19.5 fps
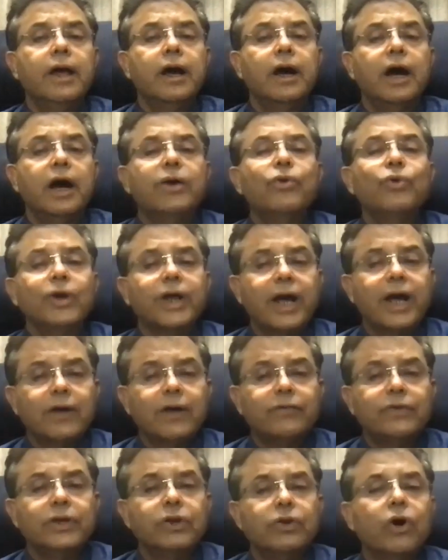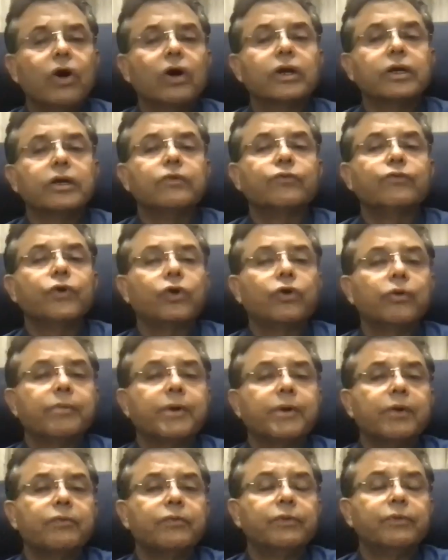I don't have the long-term
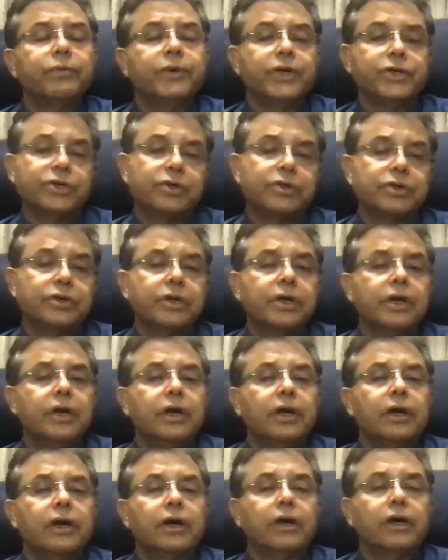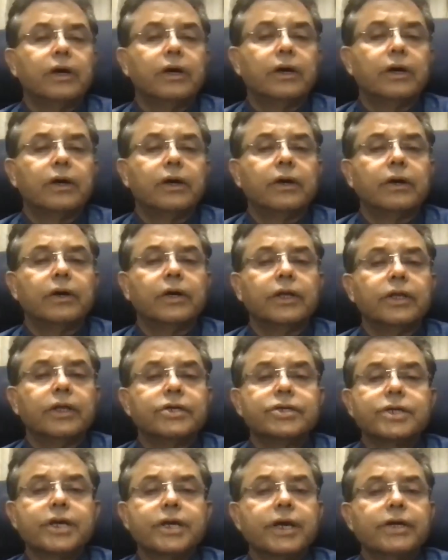follow-up of the patient in
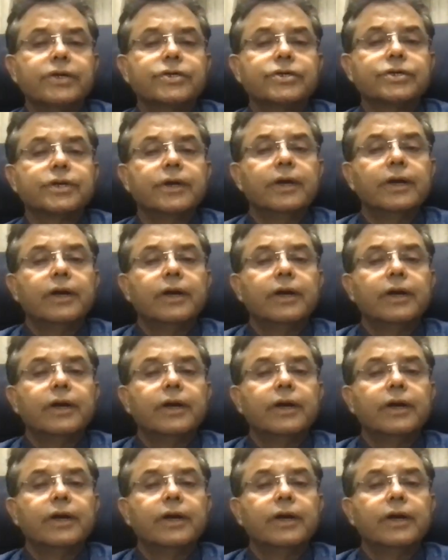this case.